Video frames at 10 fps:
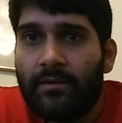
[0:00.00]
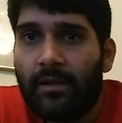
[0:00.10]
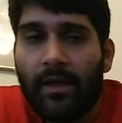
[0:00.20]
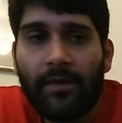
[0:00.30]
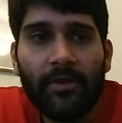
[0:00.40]
A
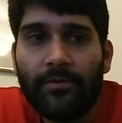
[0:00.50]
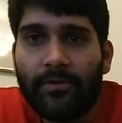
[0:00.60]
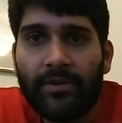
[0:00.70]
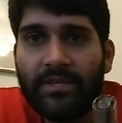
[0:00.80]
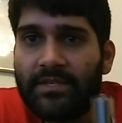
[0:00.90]
lot of
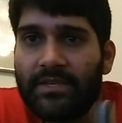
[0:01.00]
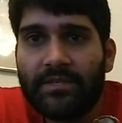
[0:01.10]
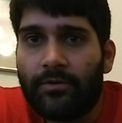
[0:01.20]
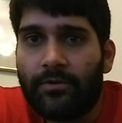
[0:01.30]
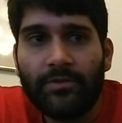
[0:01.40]
other e-cigs
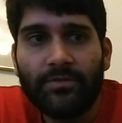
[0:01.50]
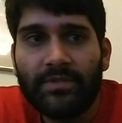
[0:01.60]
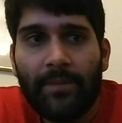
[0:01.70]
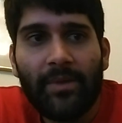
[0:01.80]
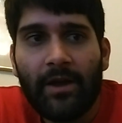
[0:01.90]
use
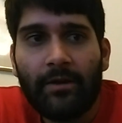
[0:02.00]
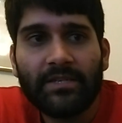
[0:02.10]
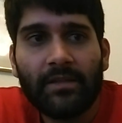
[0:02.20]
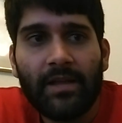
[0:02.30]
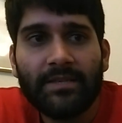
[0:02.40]
that Pyrex
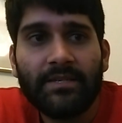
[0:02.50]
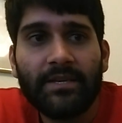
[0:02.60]
glass.